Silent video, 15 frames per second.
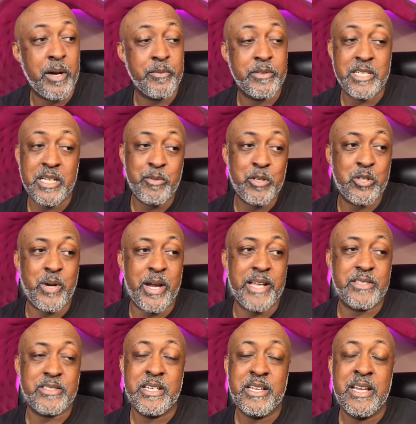
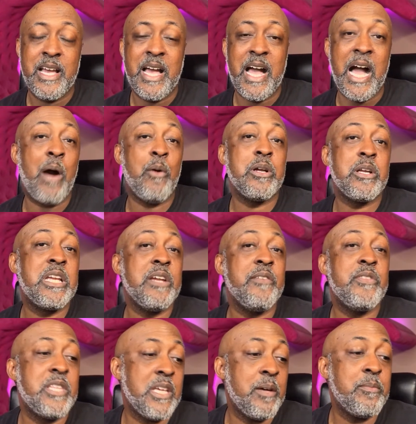Democrats, I would give
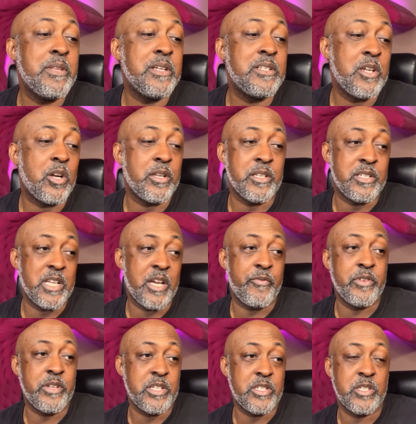them the
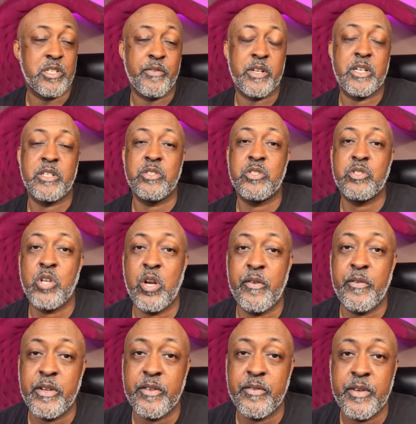definition of a
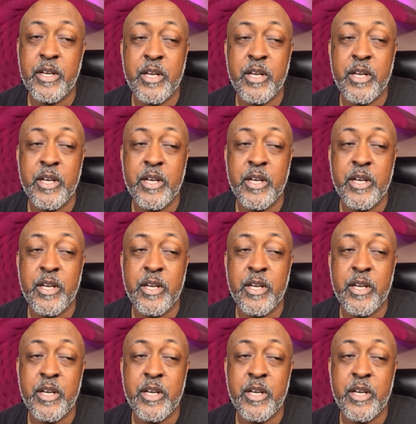conservative